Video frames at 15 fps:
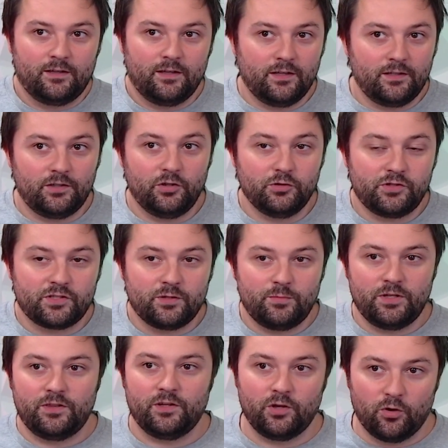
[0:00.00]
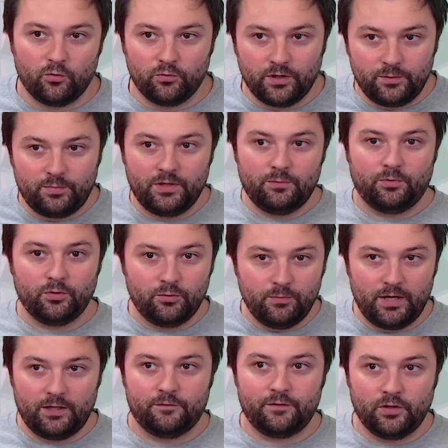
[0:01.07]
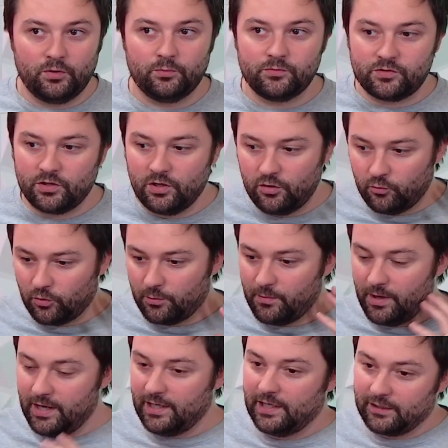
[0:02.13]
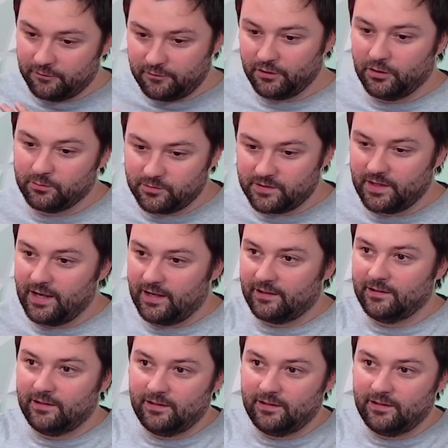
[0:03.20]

used to be the only people who made films were making films that